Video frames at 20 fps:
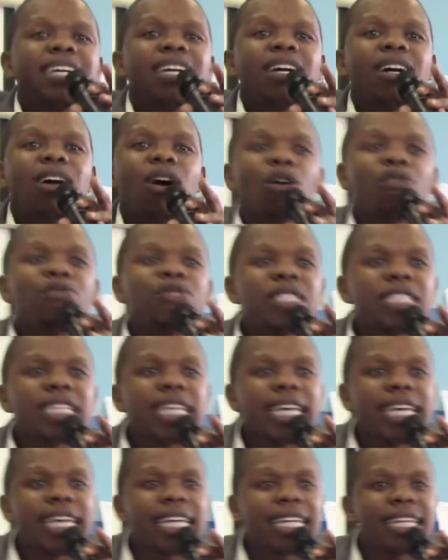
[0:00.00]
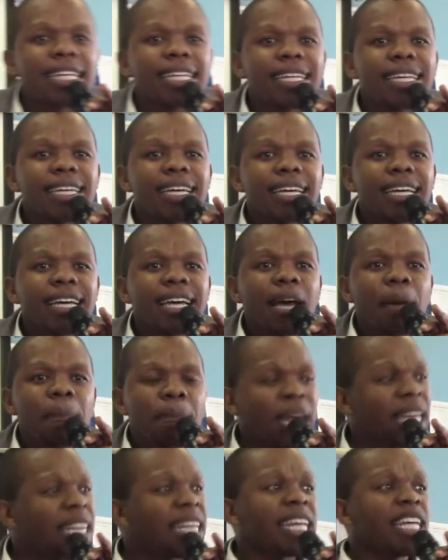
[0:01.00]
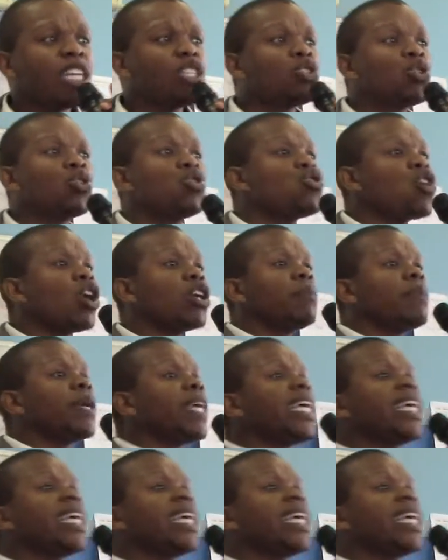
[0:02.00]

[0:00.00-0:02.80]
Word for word: Of sin. Brethren, do not be